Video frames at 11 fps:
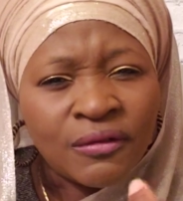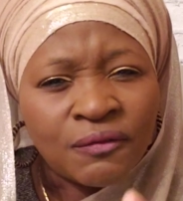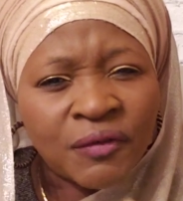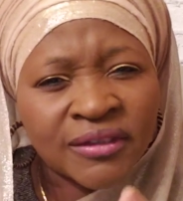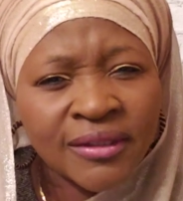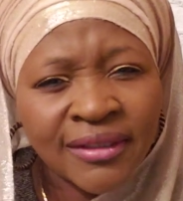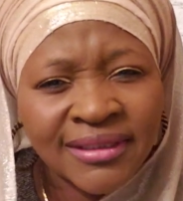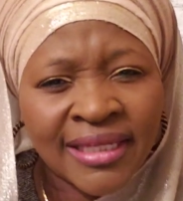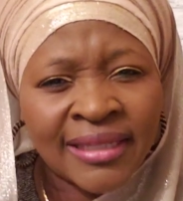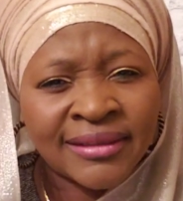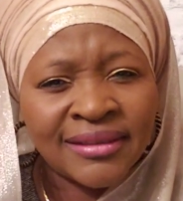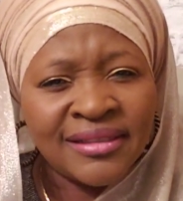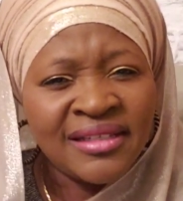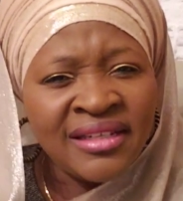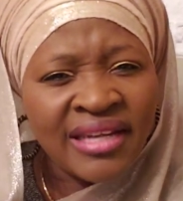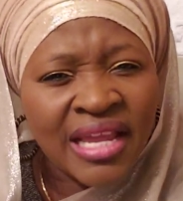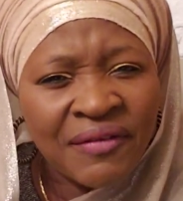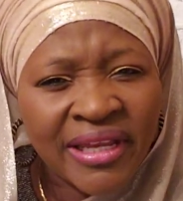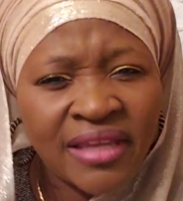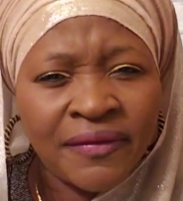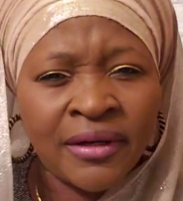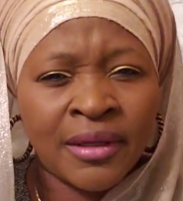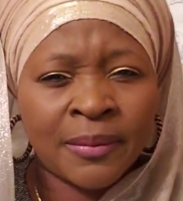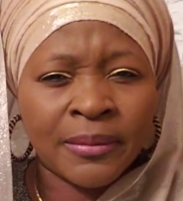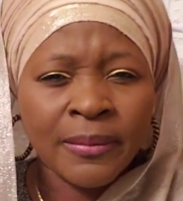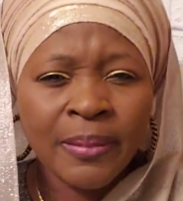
for success. Never giving up.